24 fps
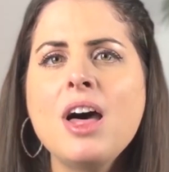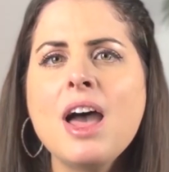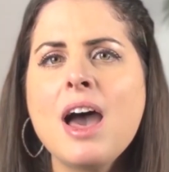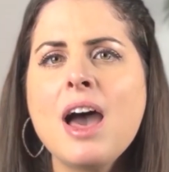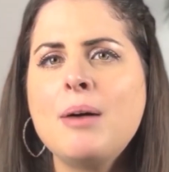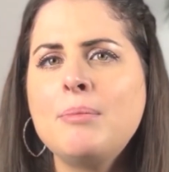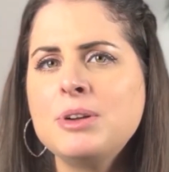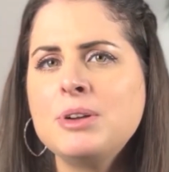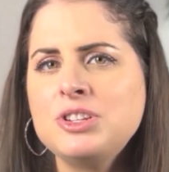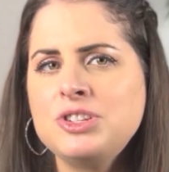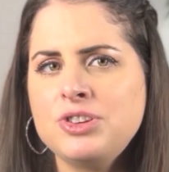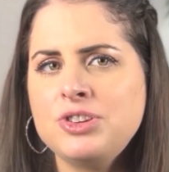how
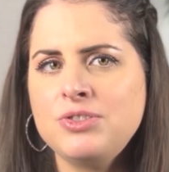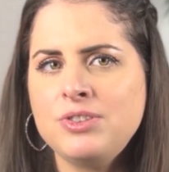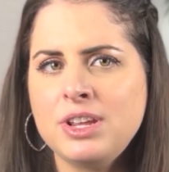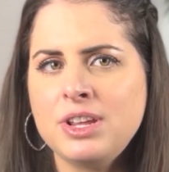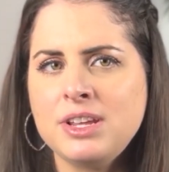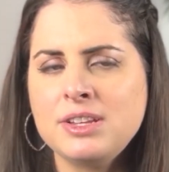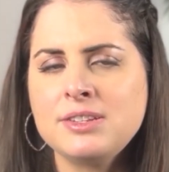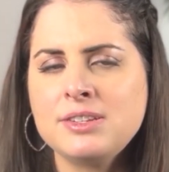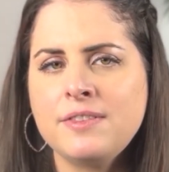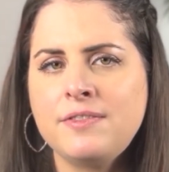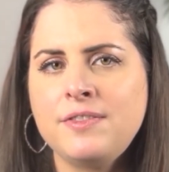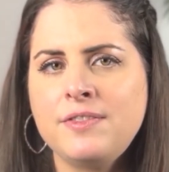much you
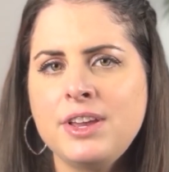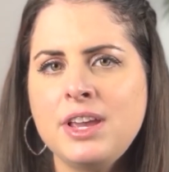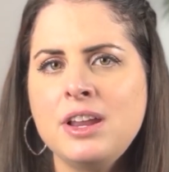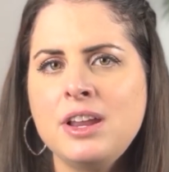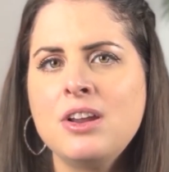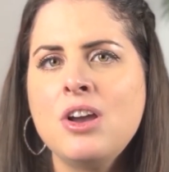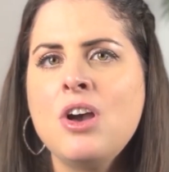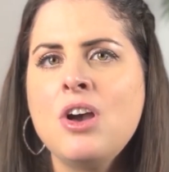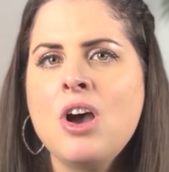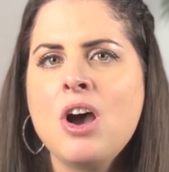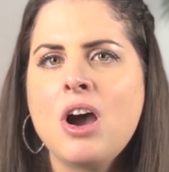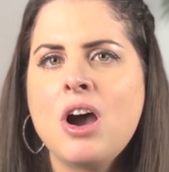need to feed
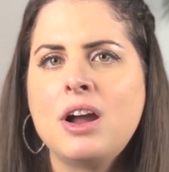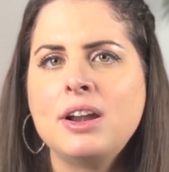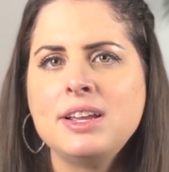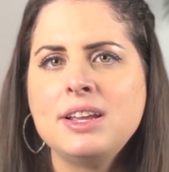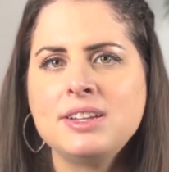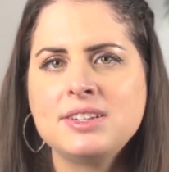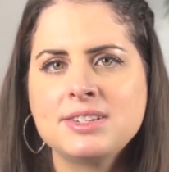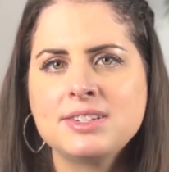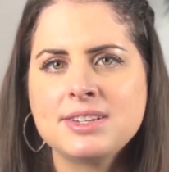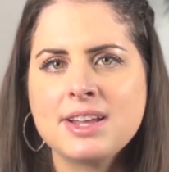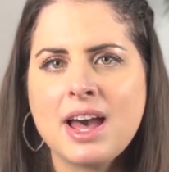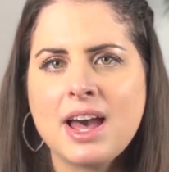on
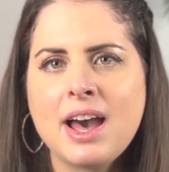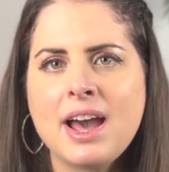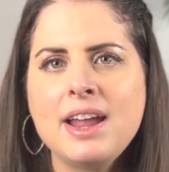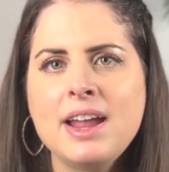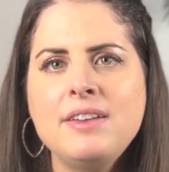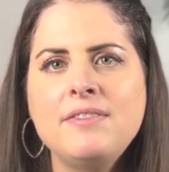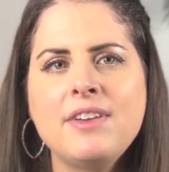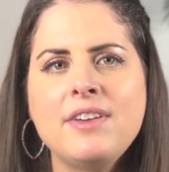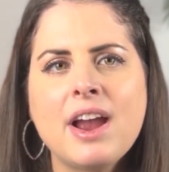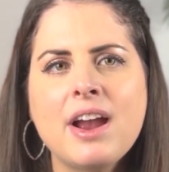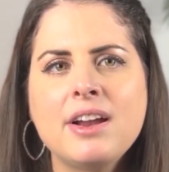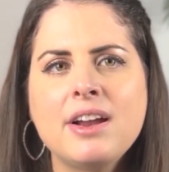each
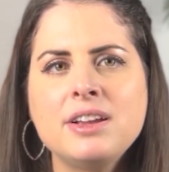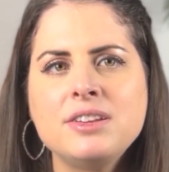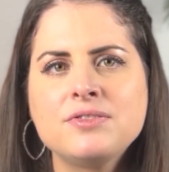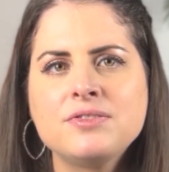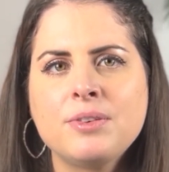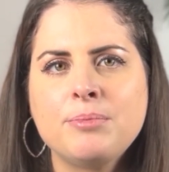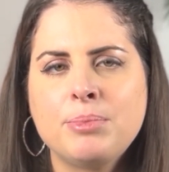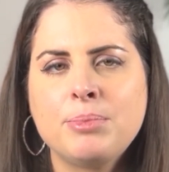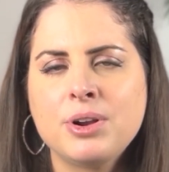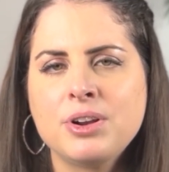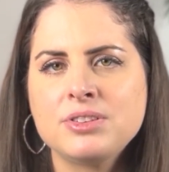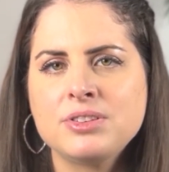side varies
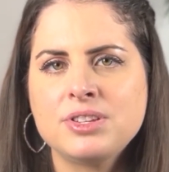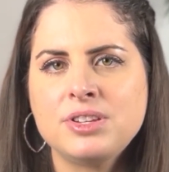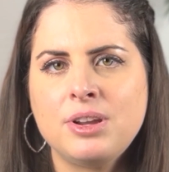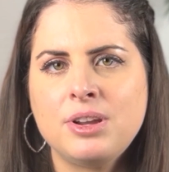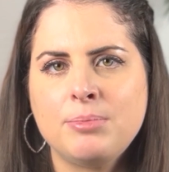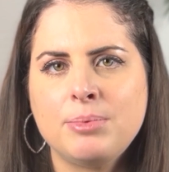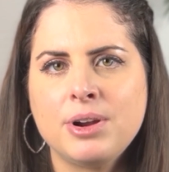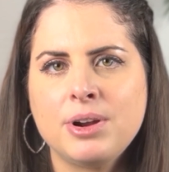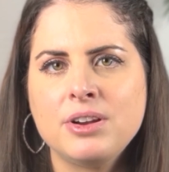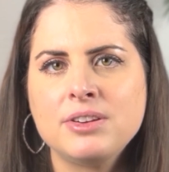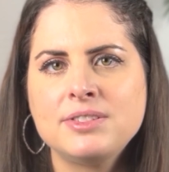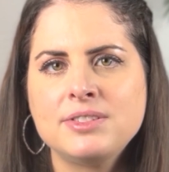from person to
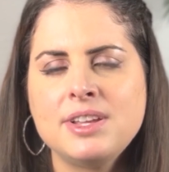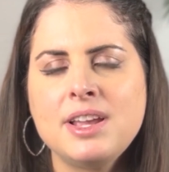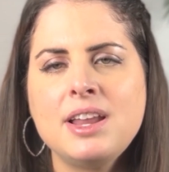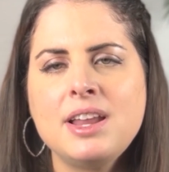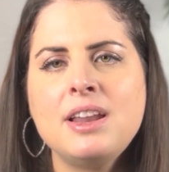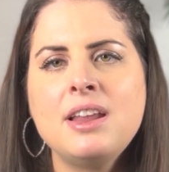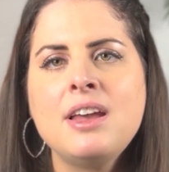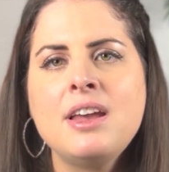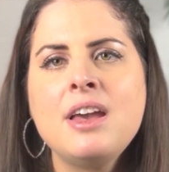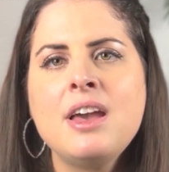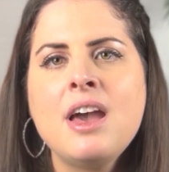person,